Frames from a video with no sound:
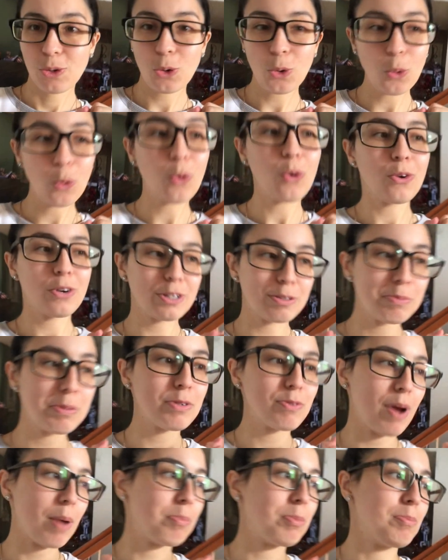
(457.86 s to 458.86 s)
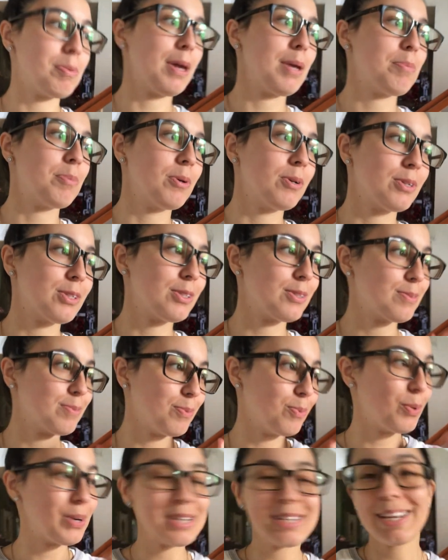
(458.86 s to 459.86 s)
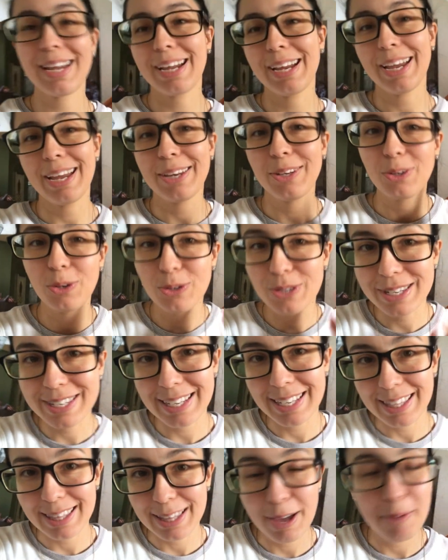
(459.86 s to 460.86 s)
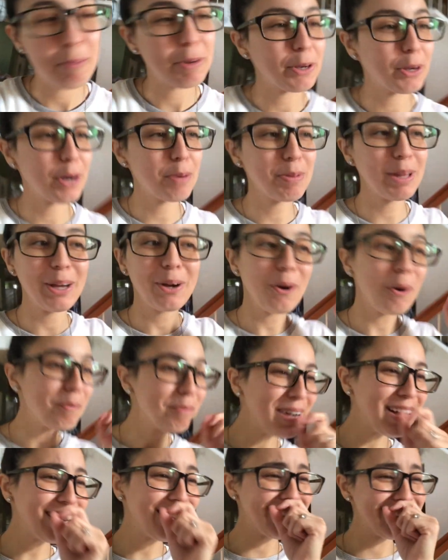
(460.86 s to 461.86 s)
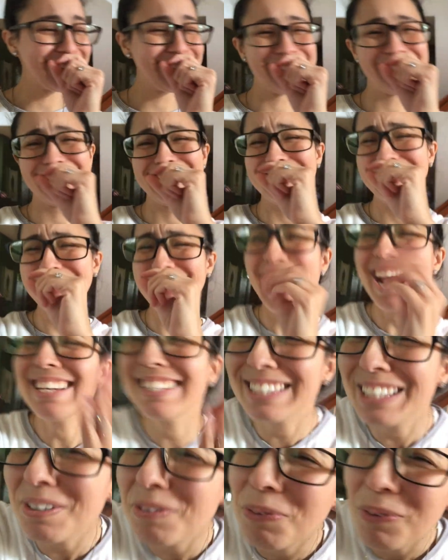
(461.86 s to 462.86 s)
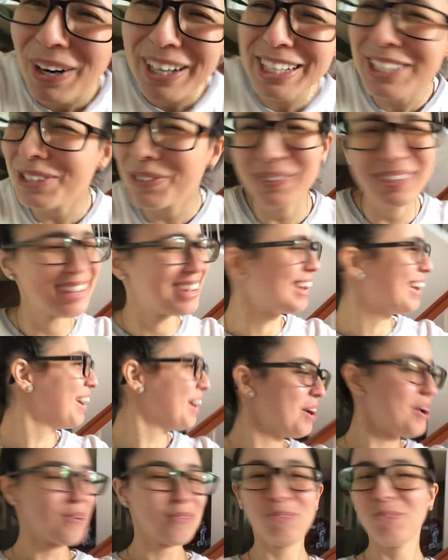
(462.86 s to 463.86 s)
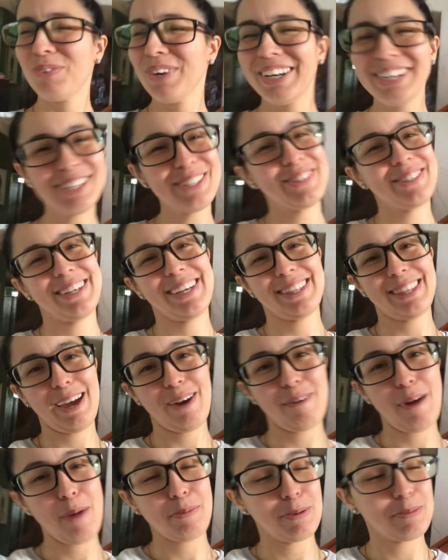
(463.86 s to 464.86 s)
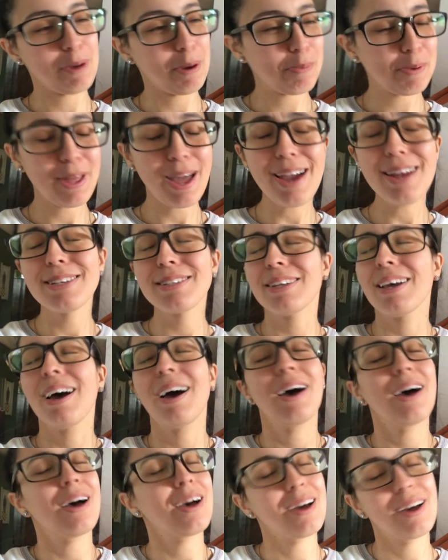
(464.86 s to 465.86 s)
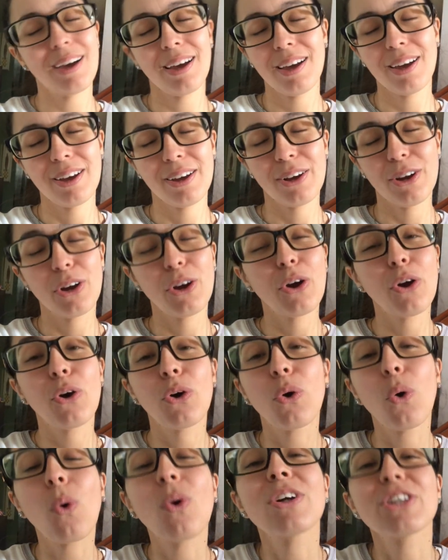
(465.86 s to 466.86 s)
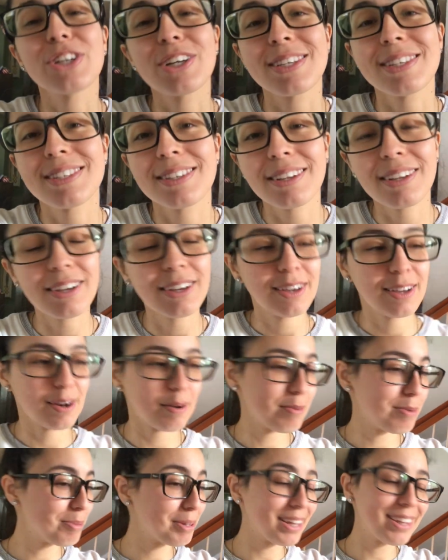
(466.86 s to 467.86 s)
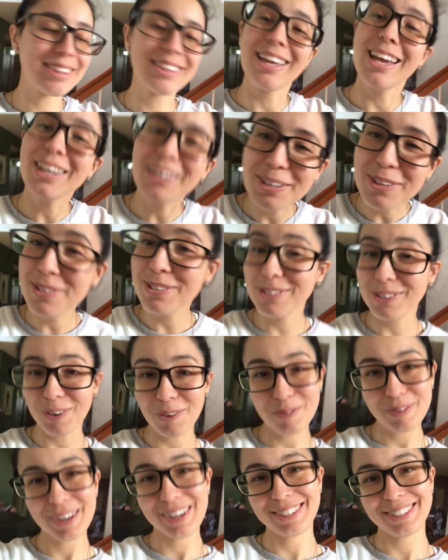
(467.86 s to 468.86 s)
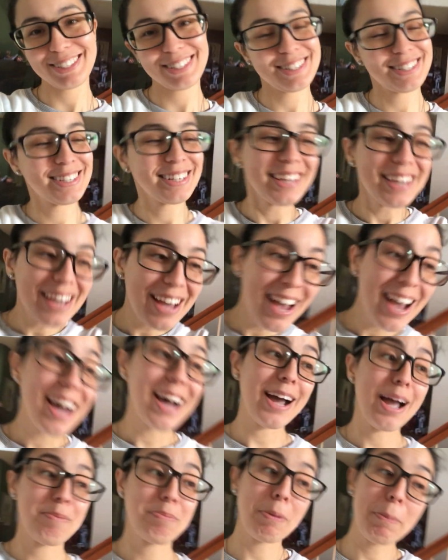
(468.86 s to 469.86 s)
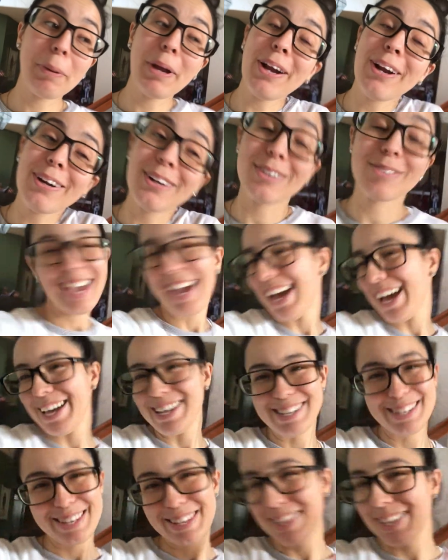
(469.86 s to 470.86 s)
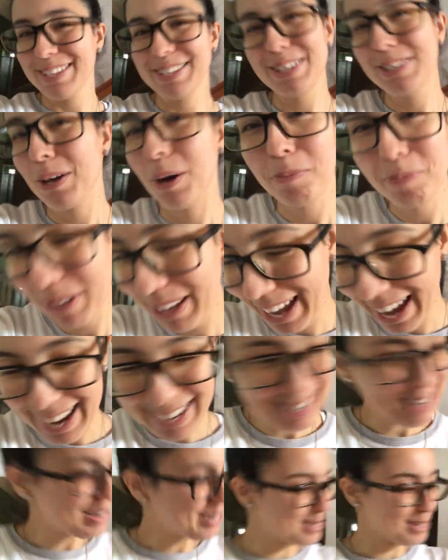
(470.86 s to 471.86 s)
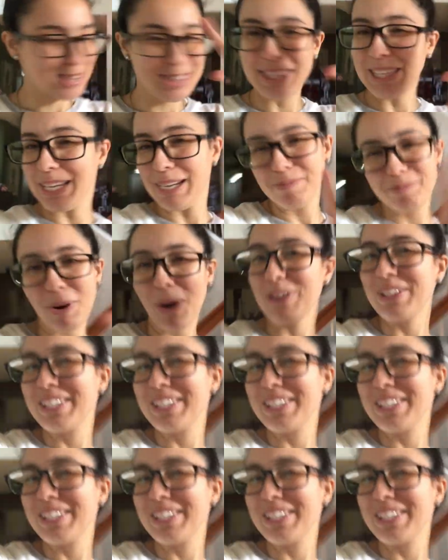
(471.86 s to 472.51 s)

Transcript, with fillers: cool Christmas wrapping papers one day and you'll see them and you're gonna be like, oh my gosh, Stacy, where did you get that wrapping paper? That is gorgeous. And I'm gonna be like, thank you so much. I prepared and this is all planned and it's a theme all